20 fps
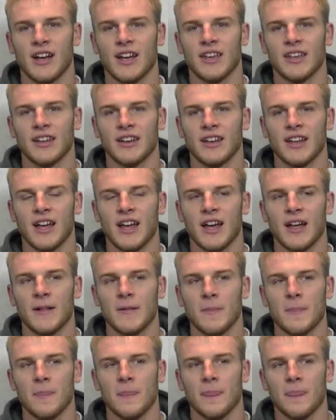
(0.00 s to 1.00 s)
I can
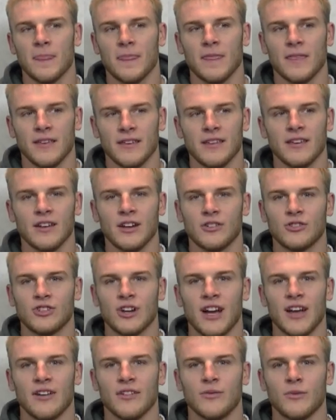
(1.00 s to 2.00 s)

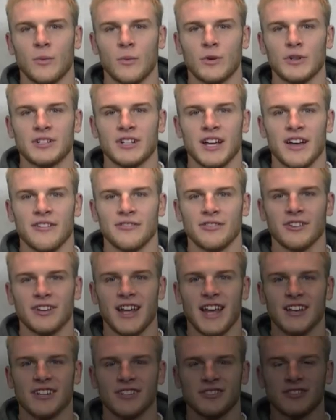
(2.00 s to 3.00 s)
try one more time for
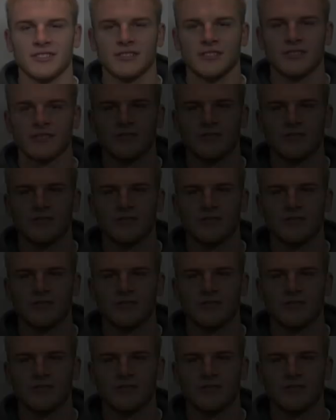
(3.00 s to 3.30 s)
nationals.